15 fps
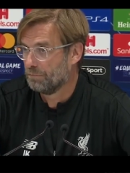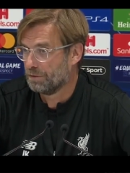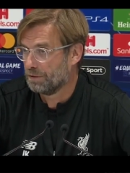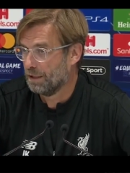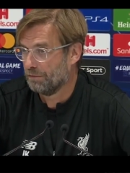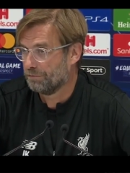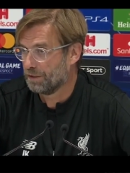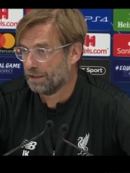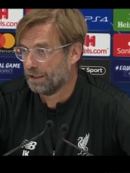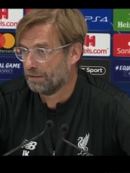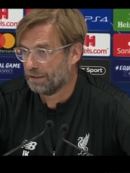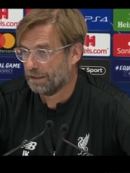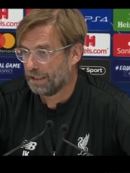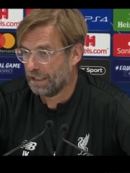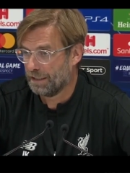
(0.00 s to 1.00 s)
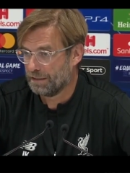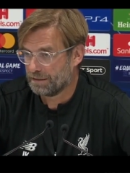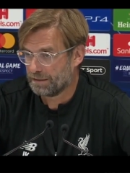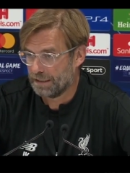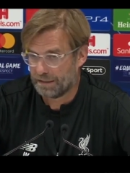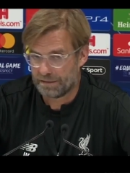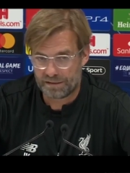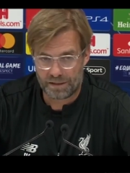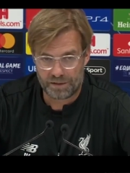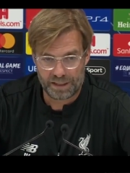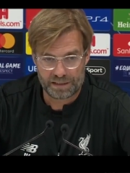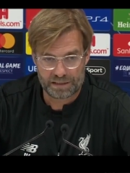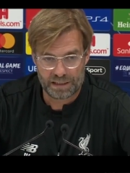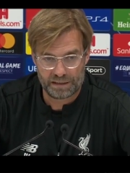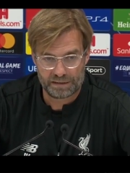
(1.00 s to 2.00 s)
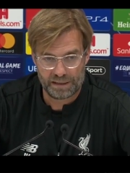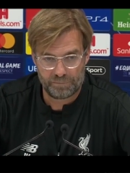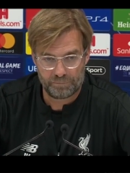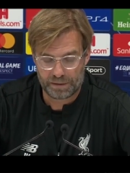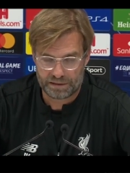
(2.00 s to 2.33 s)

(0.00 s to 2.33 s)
So that I, that I said things like that.